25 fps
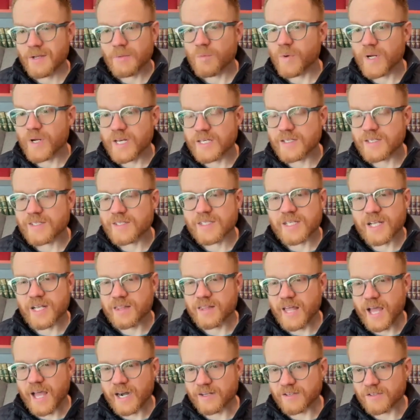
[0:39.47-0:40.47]
We didn't see
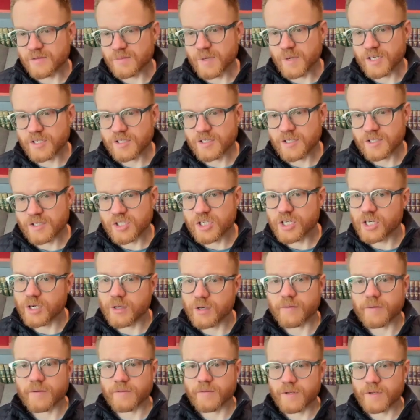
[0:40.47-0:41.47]
it that as much this
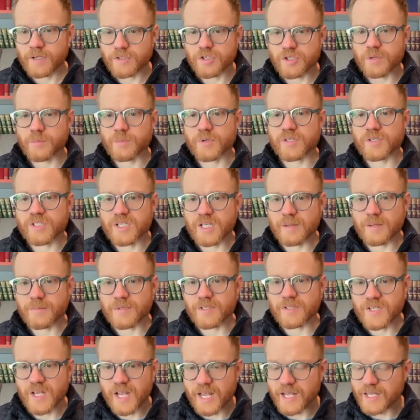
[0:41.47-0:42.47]
year. Consumers seem to
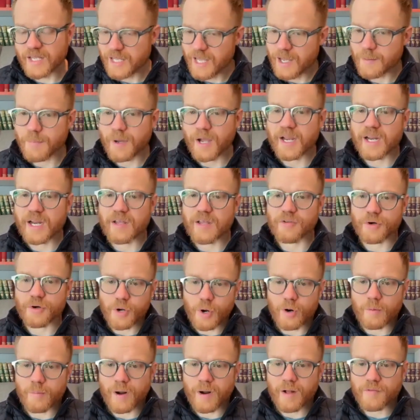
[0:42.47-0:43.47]
say, yep, I either
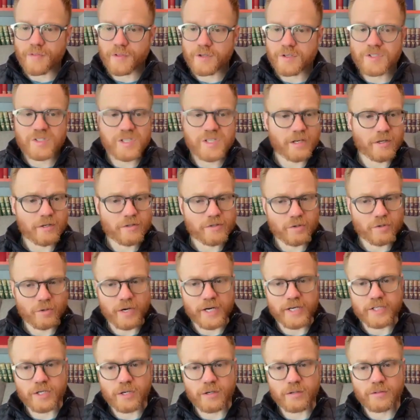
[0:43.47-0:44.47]
know about those sales or
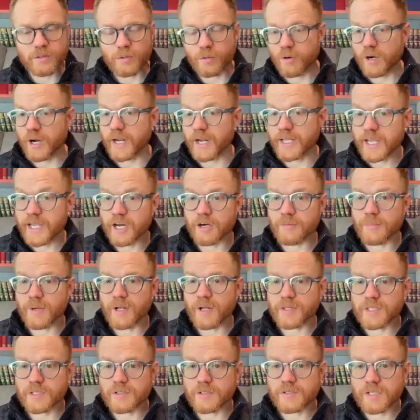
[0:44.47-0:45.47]
I don't, or I care
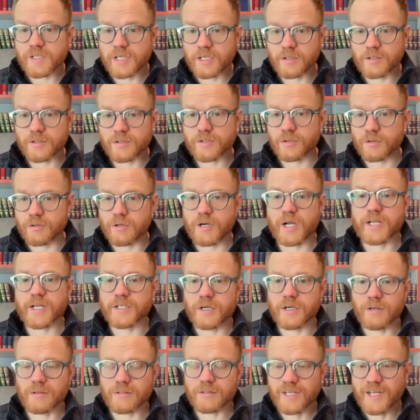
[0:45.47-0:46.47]
about those sales or I
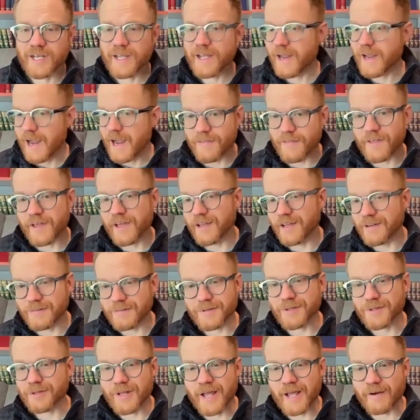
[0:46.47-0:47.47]
don't. And
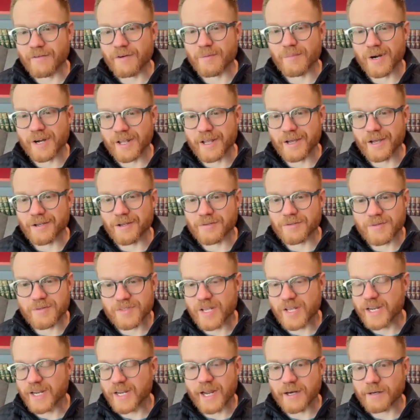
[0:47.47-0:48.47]
then everybody else was
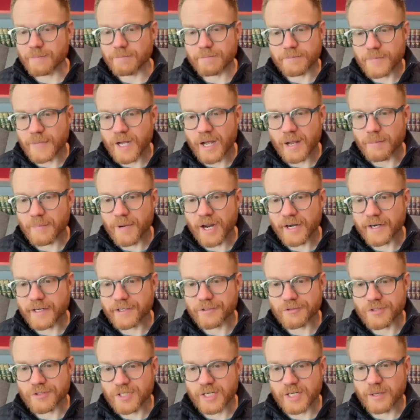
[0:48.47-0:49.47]
like, I'm, I'm not
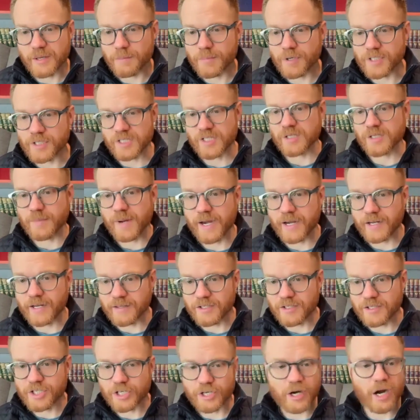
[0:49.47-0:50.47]
interested in participating
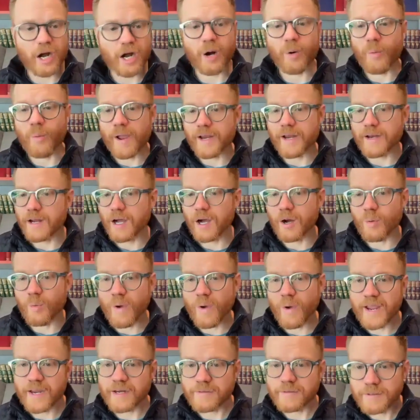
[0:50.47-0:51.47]
this year. I'll wait. I'll
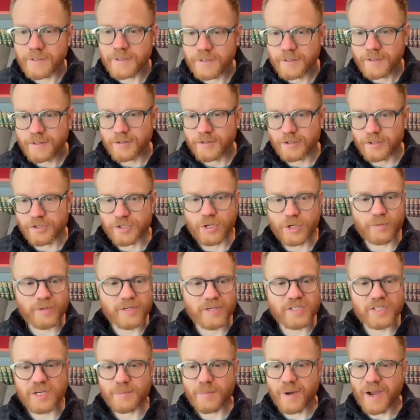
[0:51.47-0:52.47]
wait. There's no
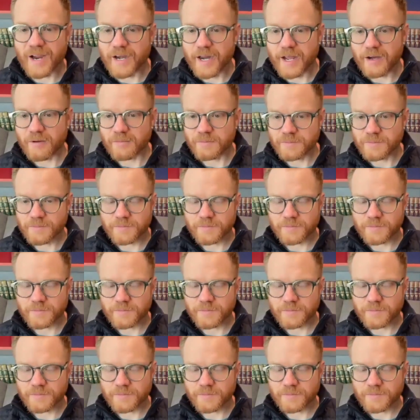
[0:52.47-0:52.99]
reason to buy now.